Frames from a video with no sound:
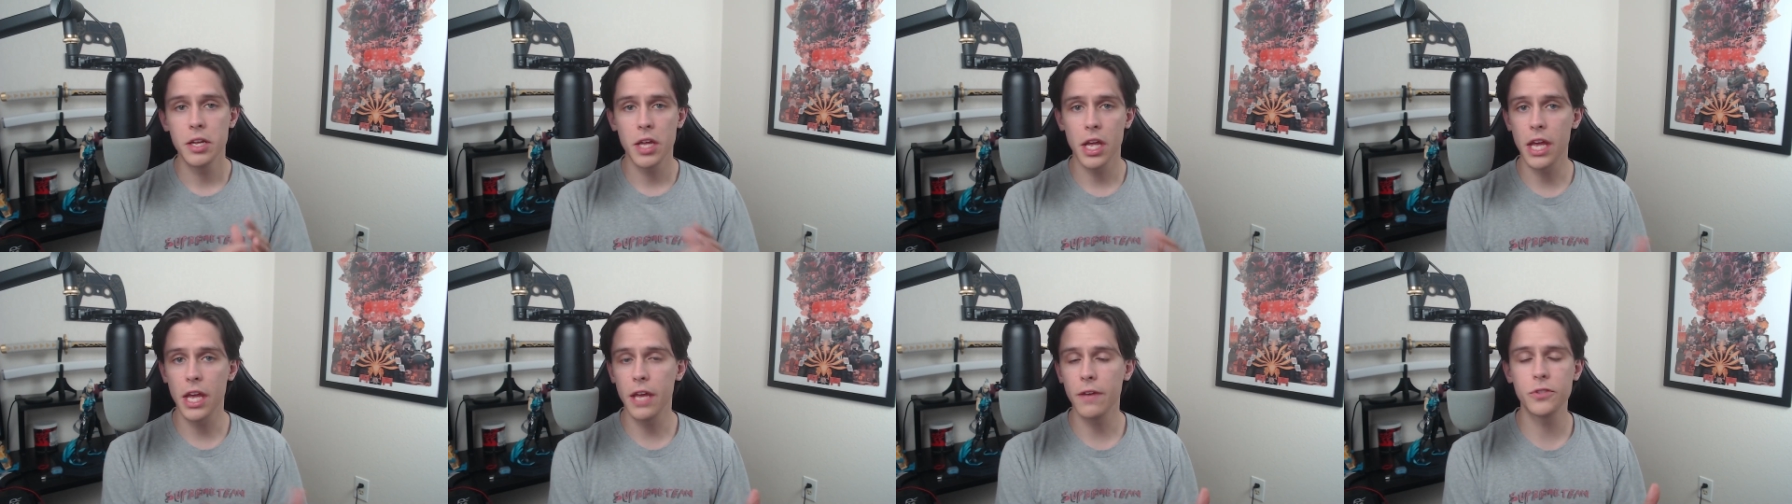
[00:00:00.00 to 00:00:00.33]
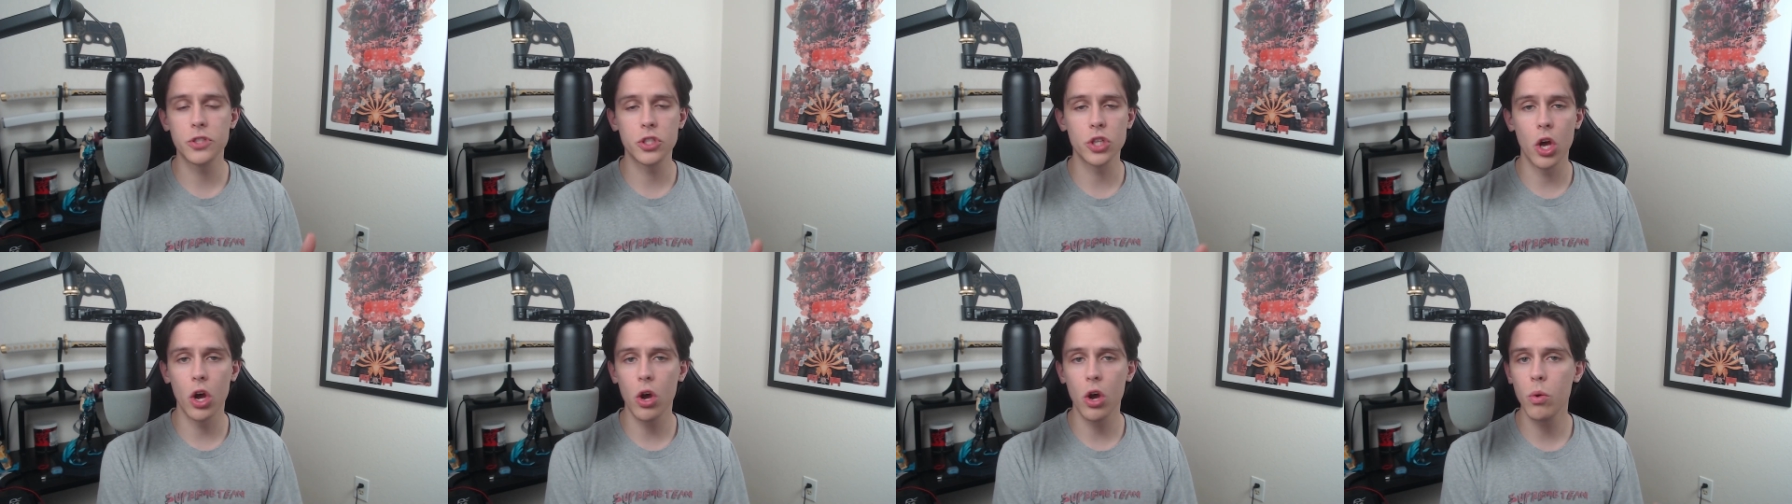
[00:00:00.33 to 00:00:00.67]
if
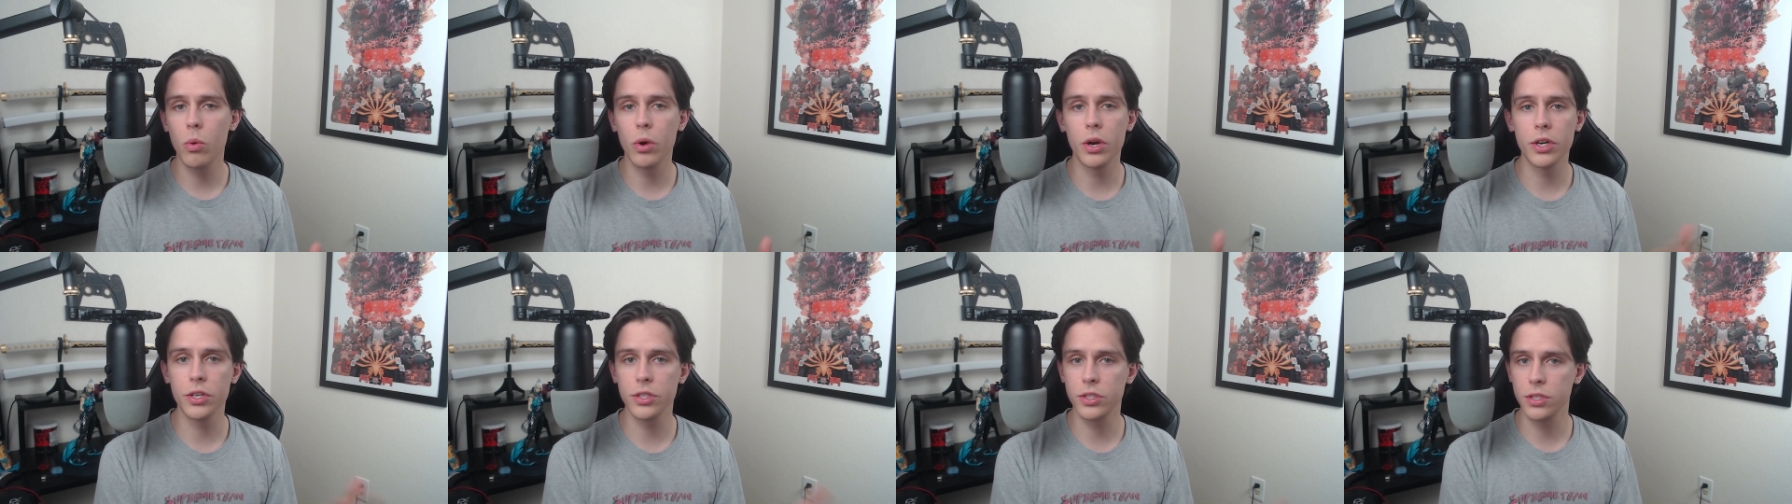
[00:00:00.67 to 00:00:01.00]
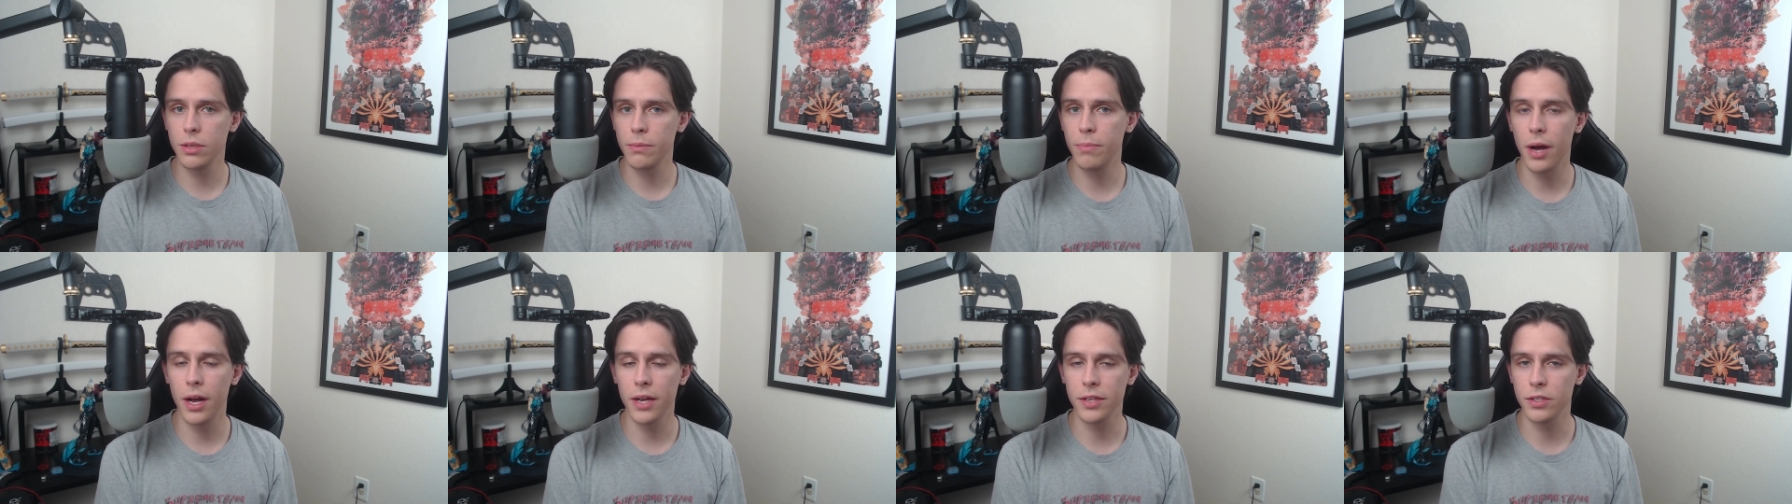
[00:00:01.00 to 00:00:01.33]
so, what are
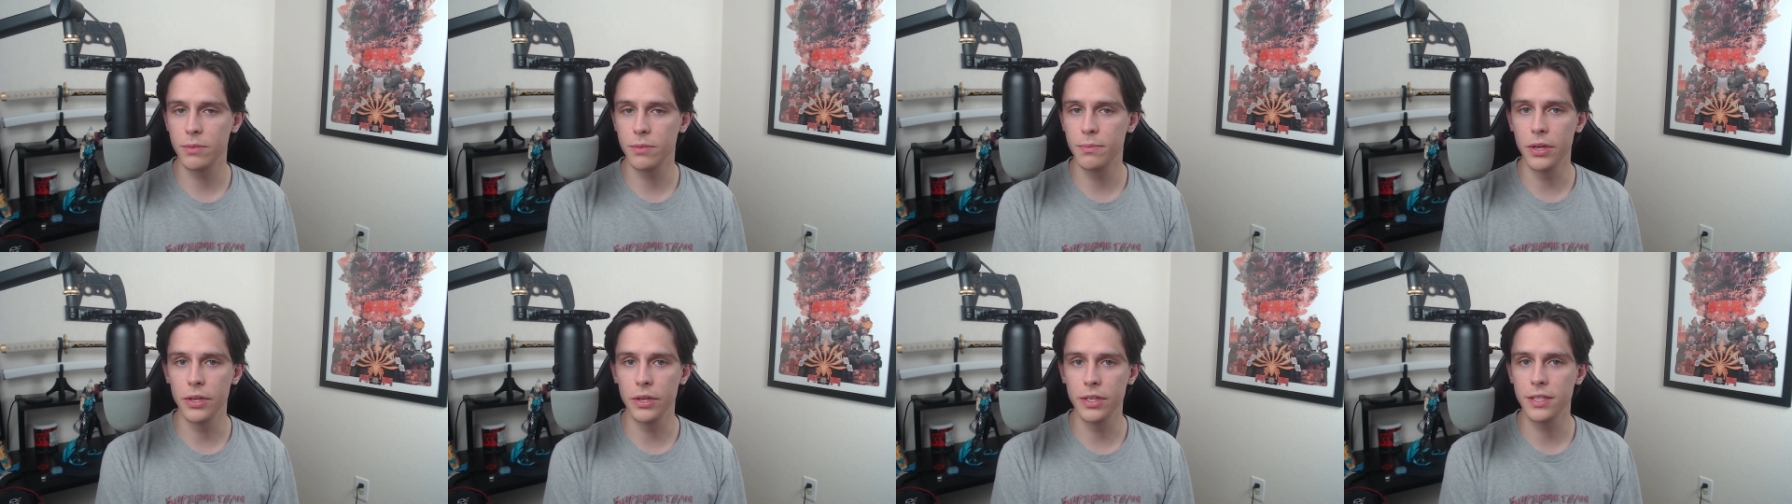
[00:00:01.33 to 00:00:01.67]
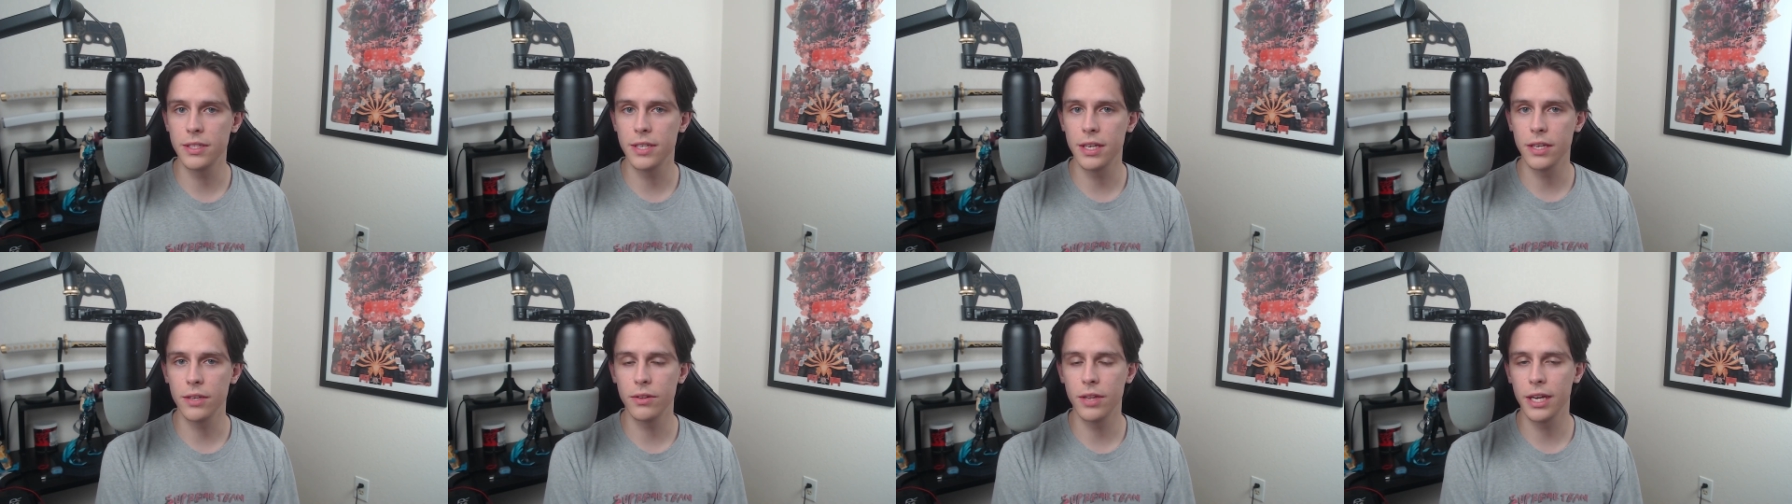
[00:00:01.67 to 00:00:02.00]
some possibilities
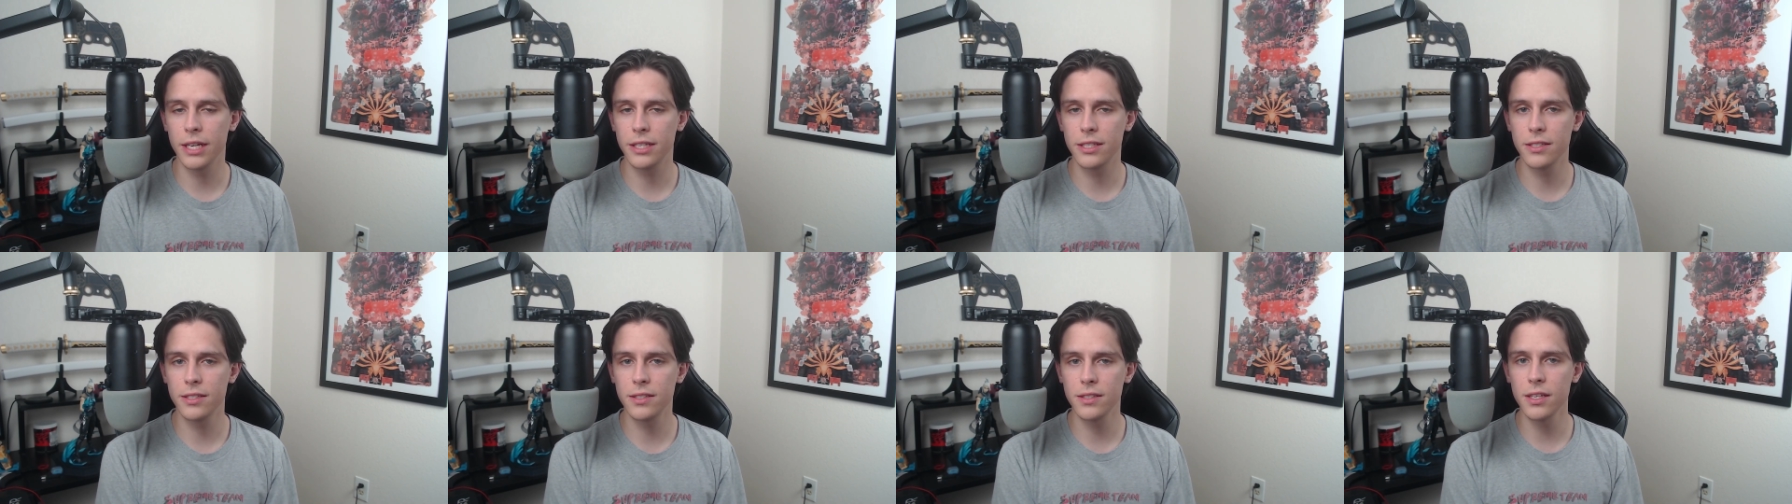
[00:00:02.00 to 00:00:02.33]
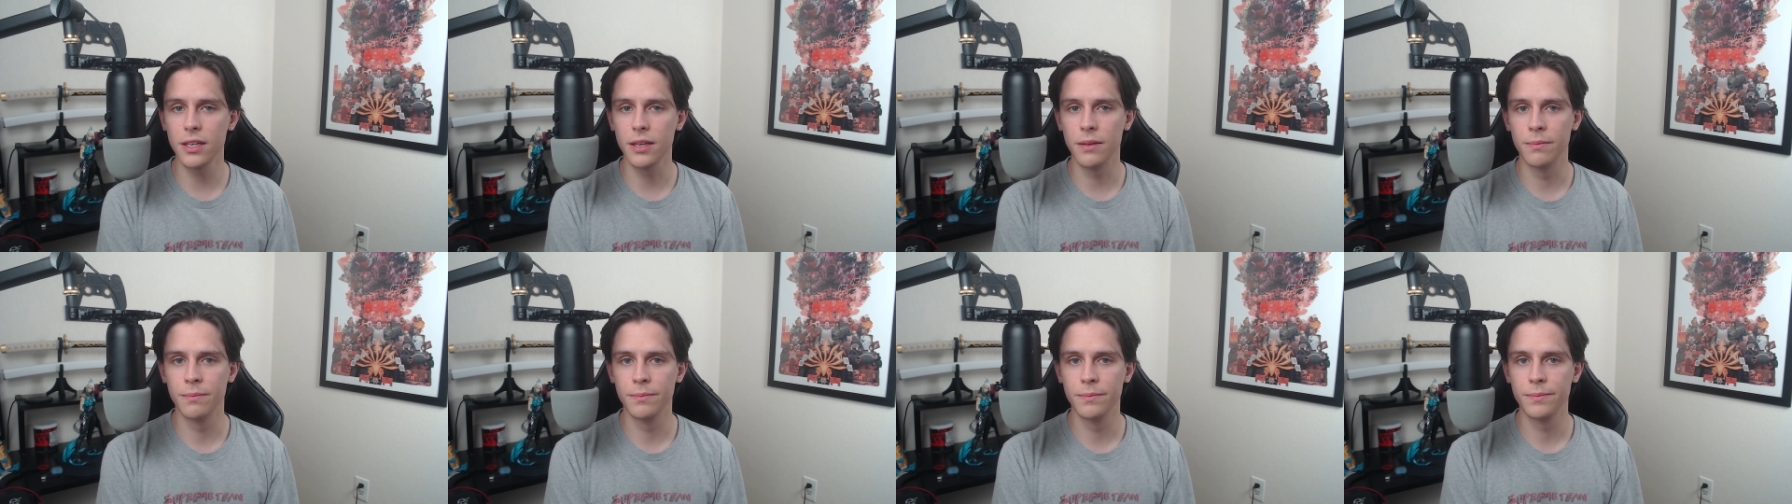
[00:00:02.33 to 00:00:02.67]
that you'd like to
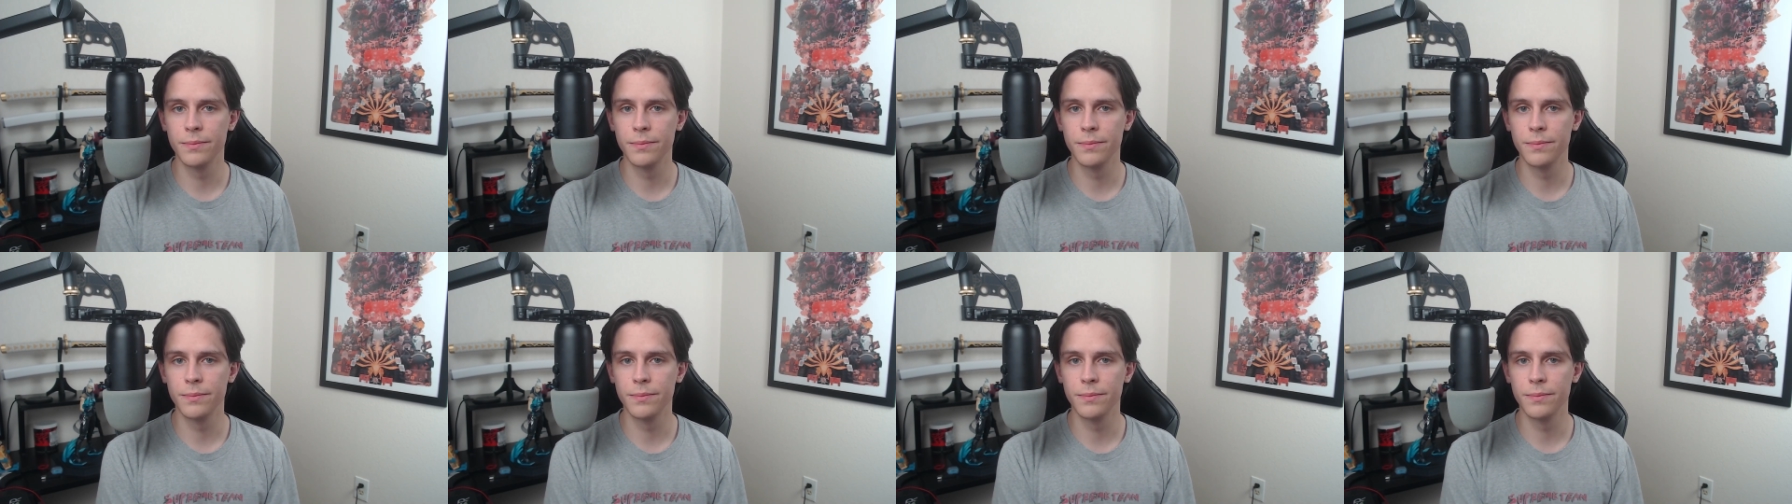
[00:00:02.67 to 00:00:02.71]
see?